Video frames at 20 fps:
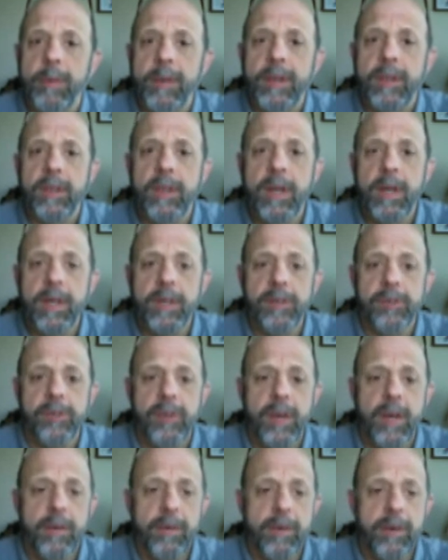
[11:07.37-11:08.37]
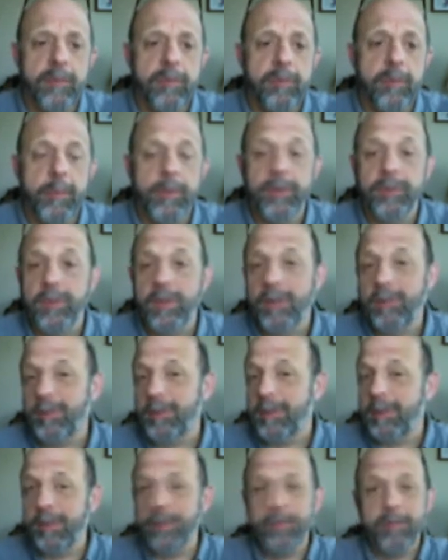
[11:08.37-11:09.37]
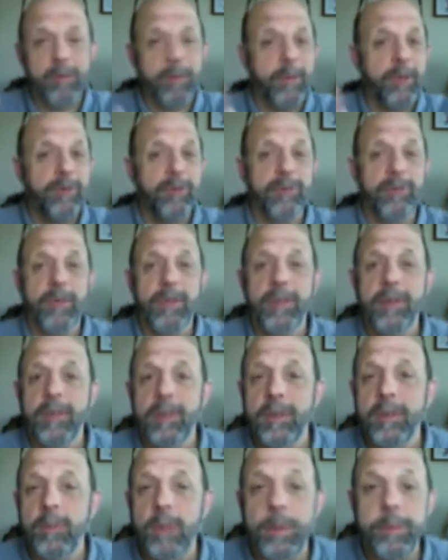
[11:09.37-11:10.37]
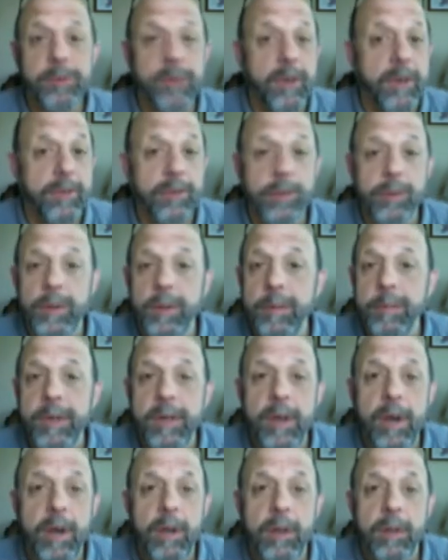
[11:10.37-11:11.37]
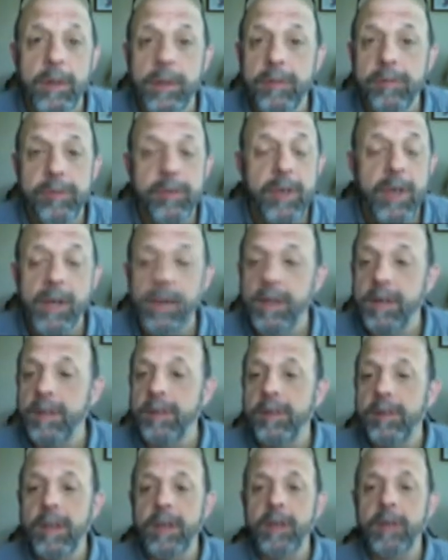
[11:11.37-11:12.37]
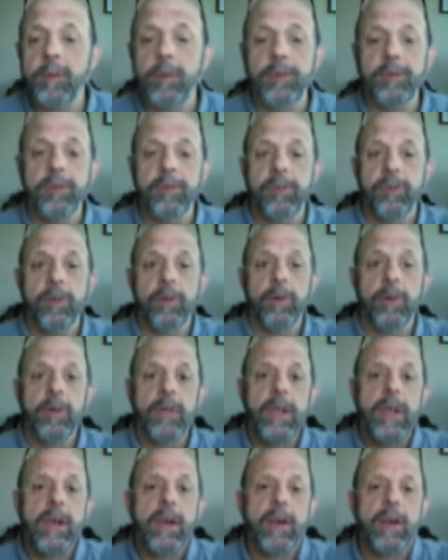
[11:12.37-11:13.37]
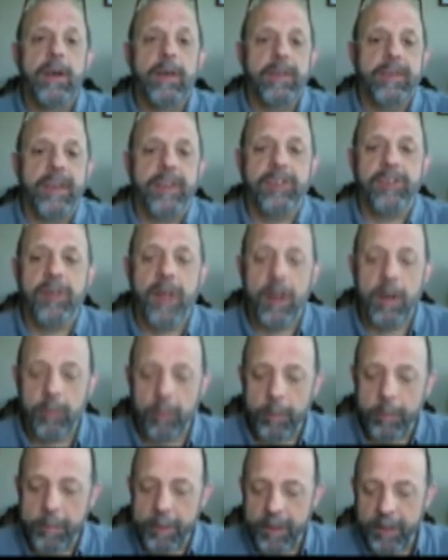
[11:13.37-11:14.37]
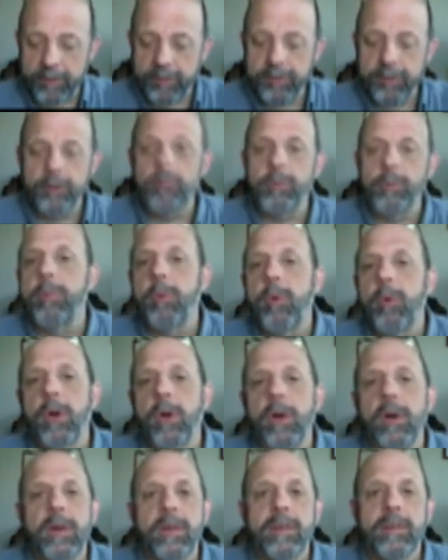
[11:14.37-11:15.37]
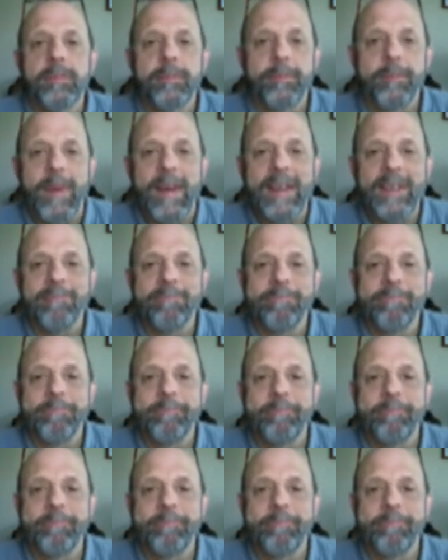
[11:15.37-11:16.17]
are my clients and have that information. Actually, the information's right there on the website, so give me a call if you've got any questions at all. Thanks a lot. We'll be back soon with more. Bye.